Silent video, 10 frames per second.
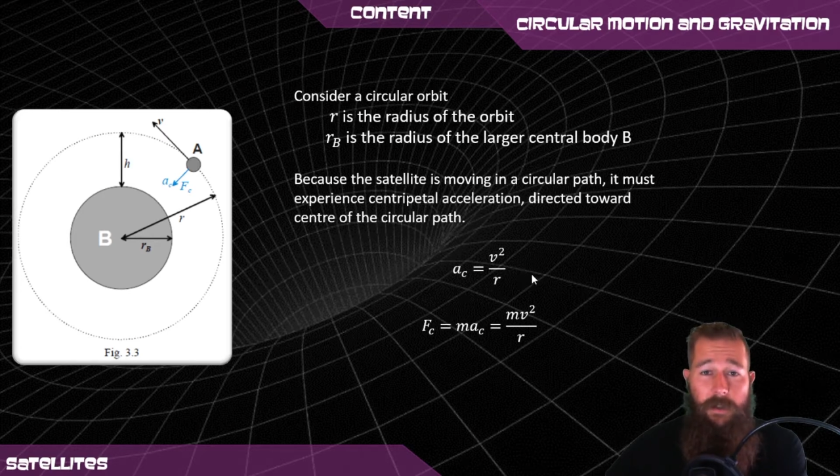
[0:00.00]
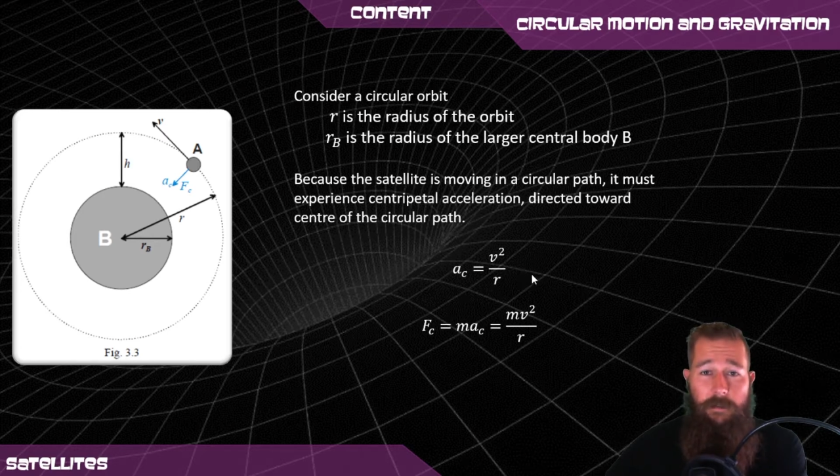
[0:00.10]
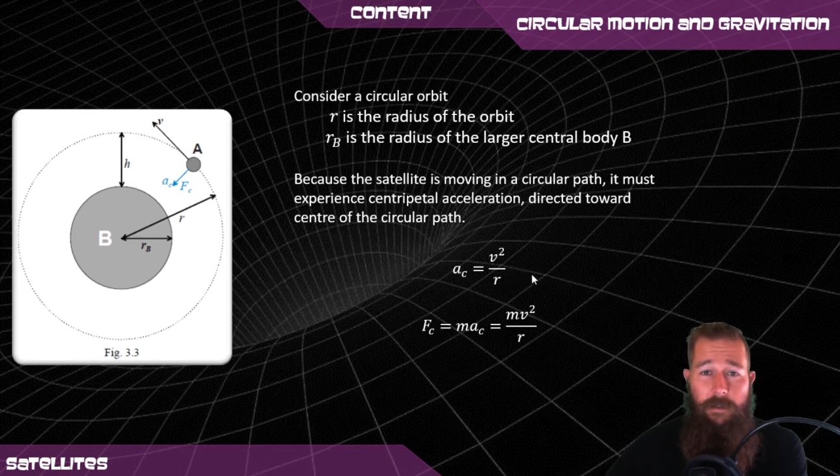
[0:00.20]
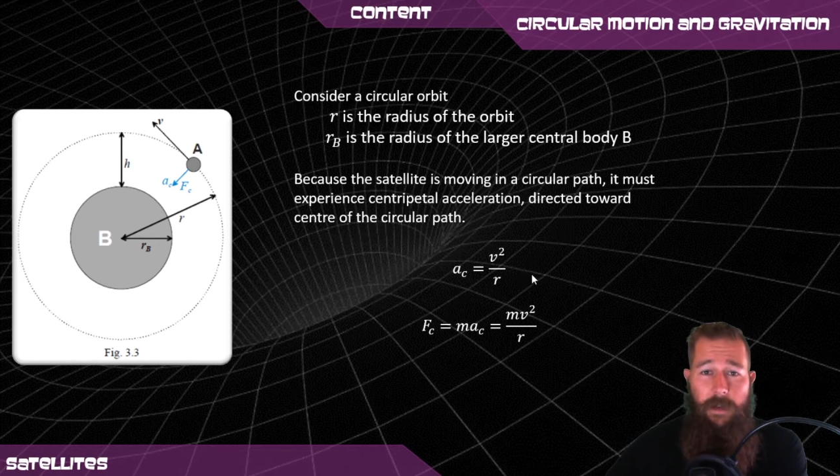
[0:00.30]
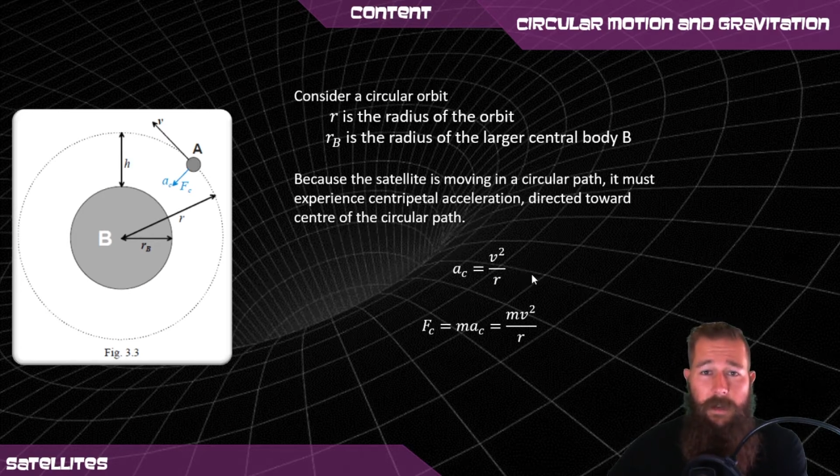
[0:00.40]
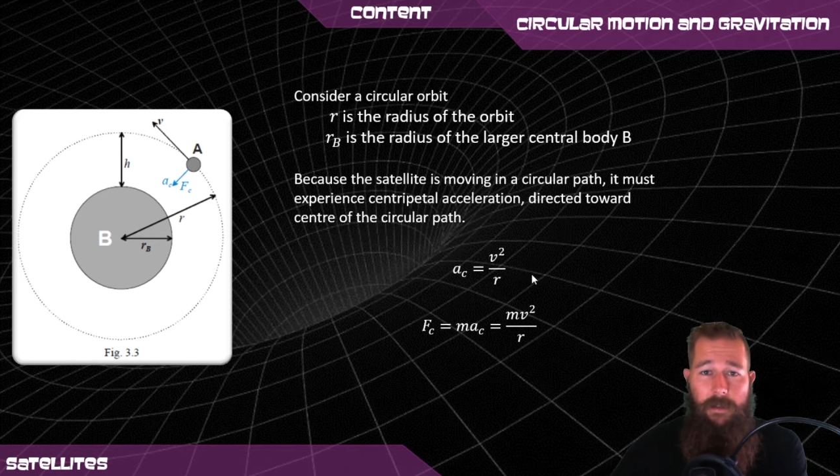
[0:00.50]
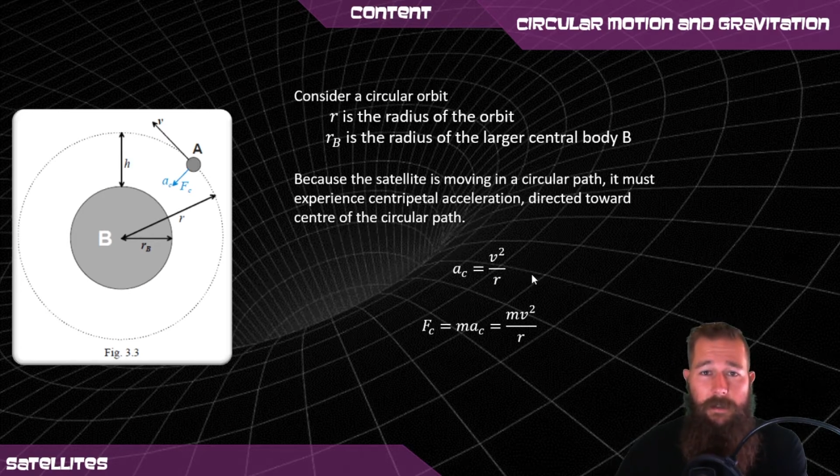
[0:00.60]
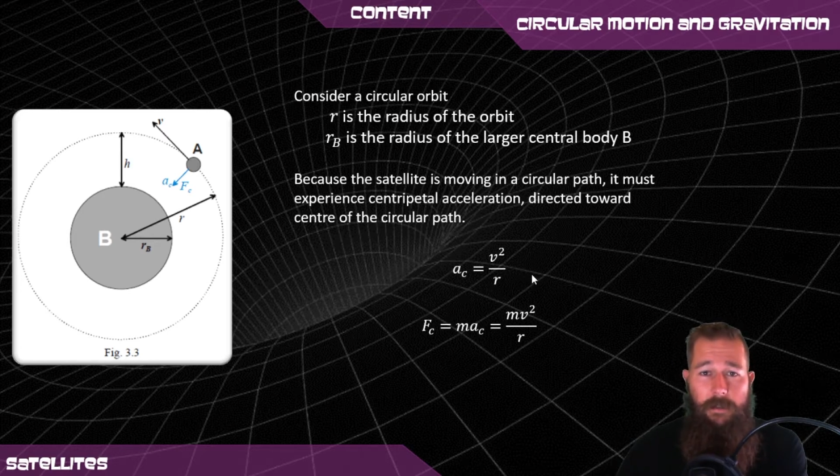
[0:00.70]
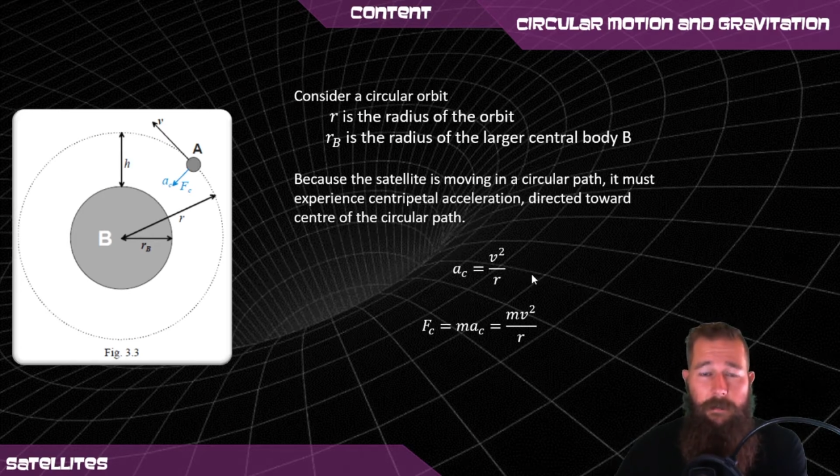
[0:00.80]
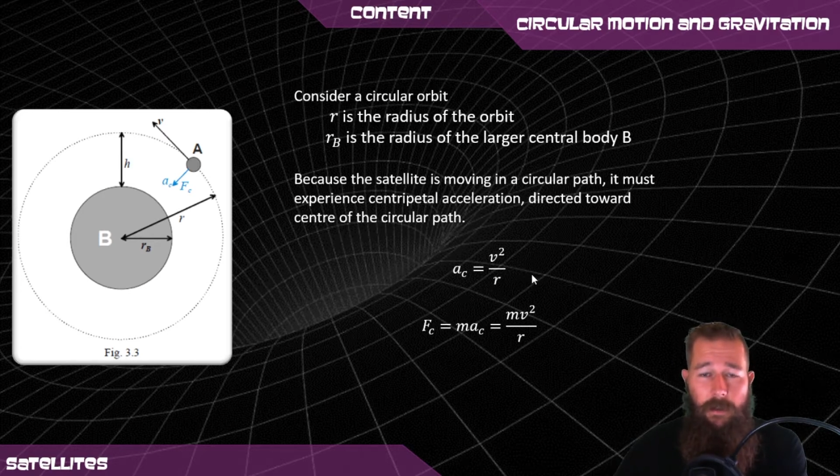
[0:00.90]
given
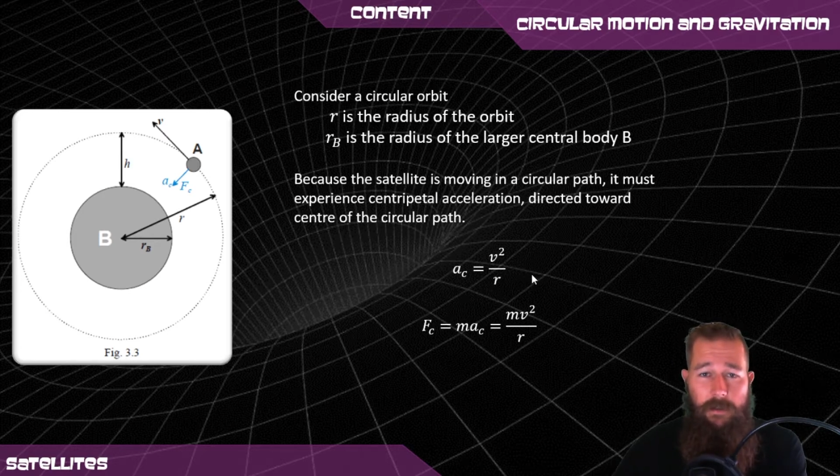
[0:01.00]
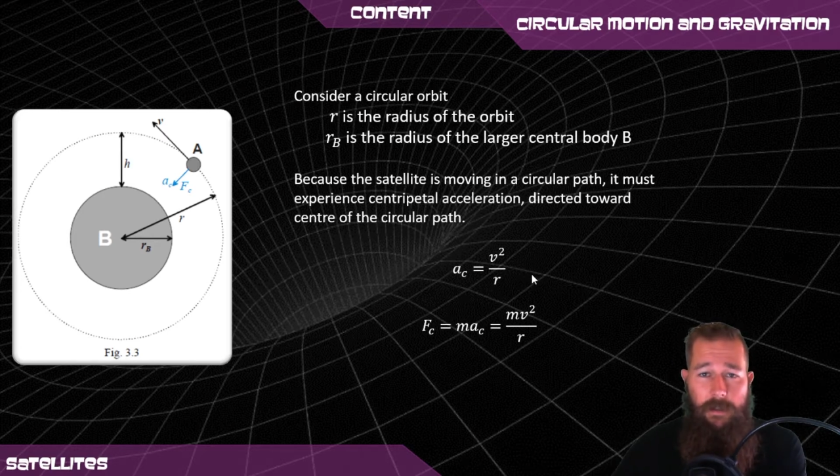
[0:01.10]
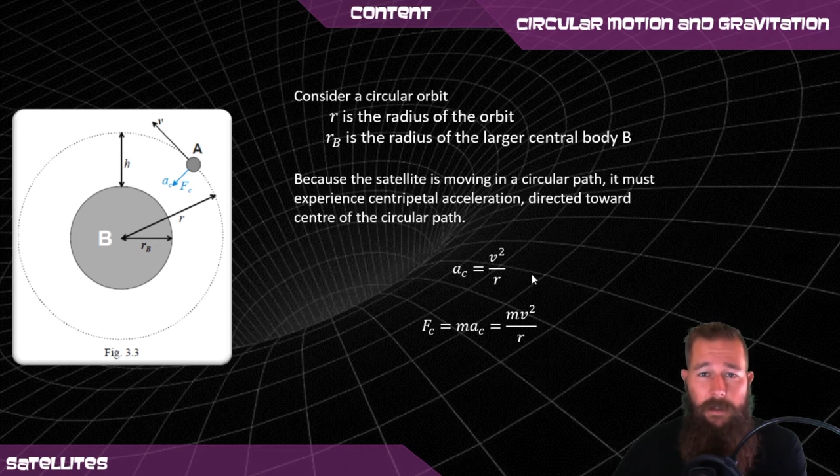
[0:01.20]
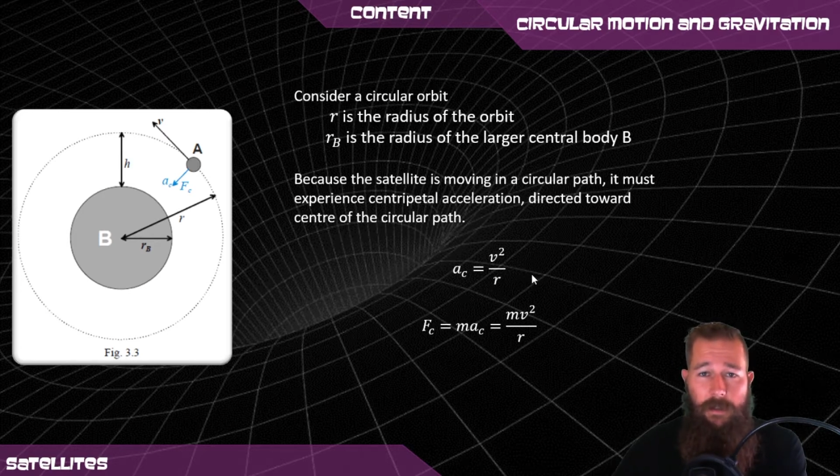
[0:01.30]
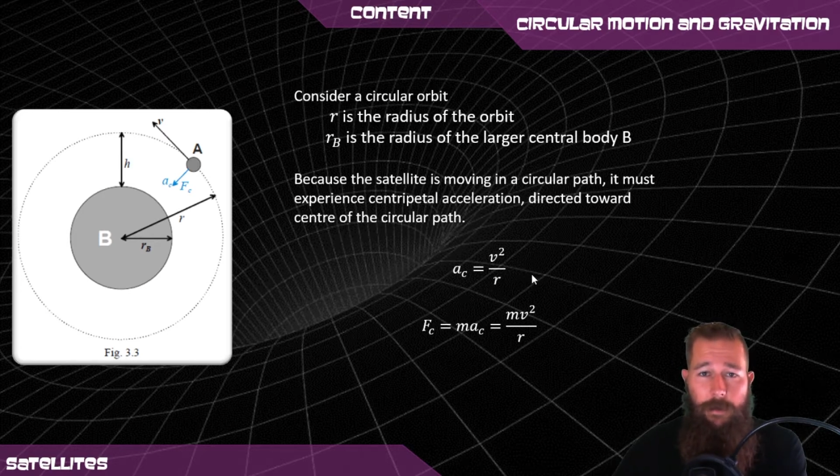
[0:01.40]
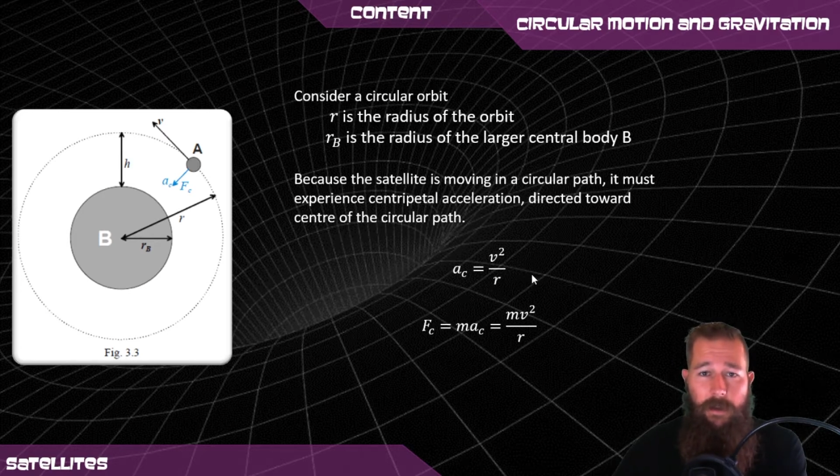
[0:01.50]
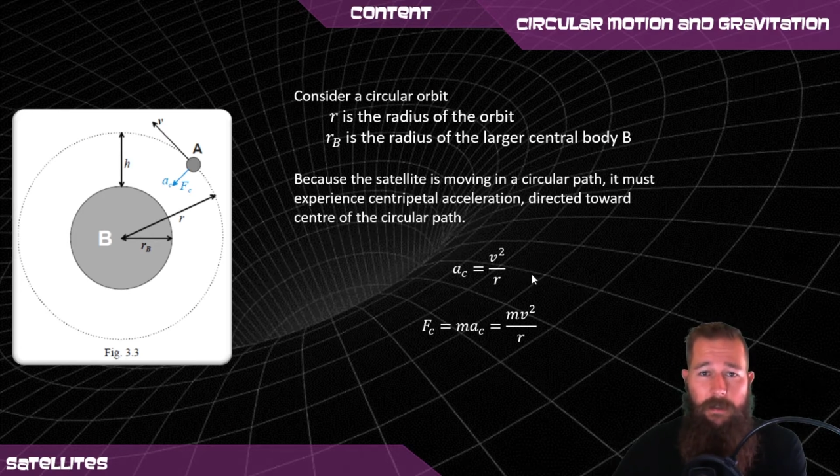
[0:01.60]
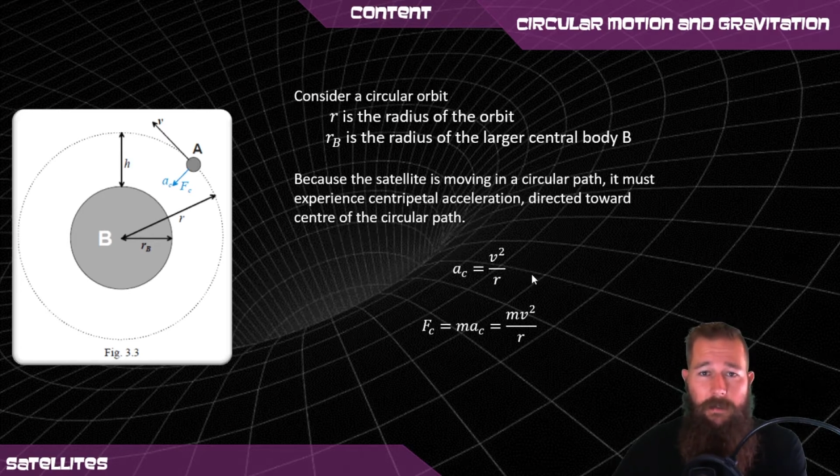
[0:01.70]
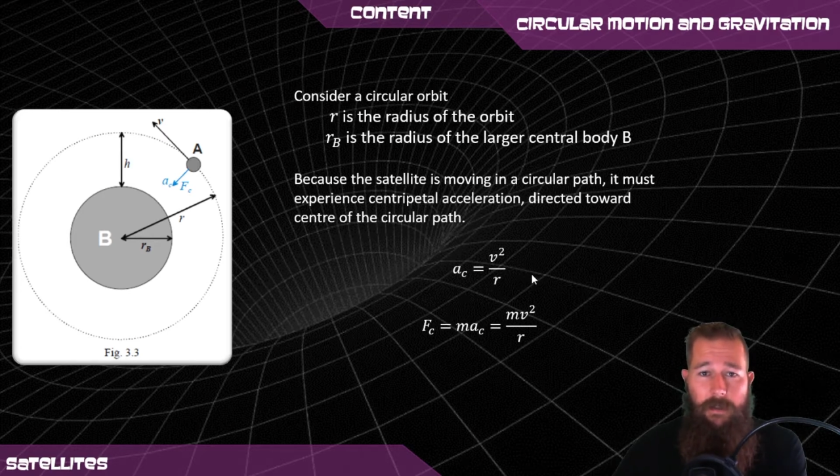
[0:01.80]
as the velocity squared